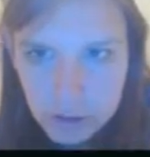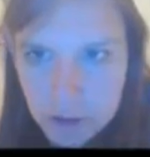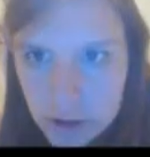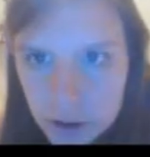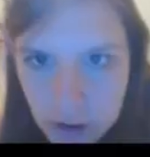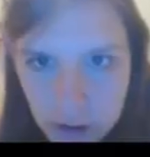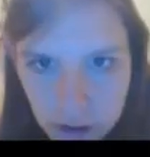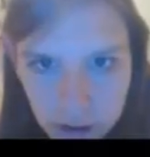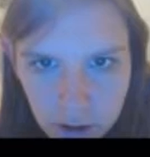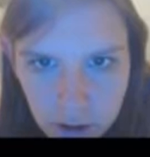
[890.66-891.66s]

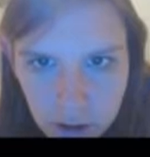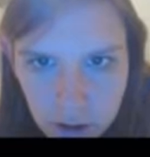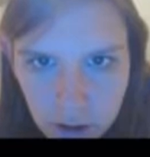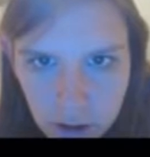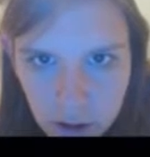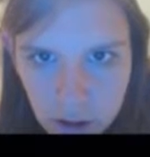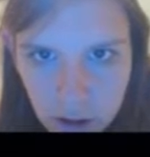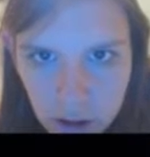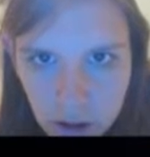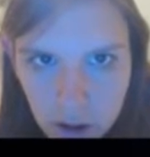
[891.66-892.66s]

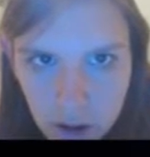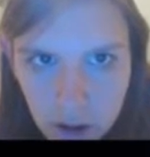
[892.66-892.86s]
[no speech]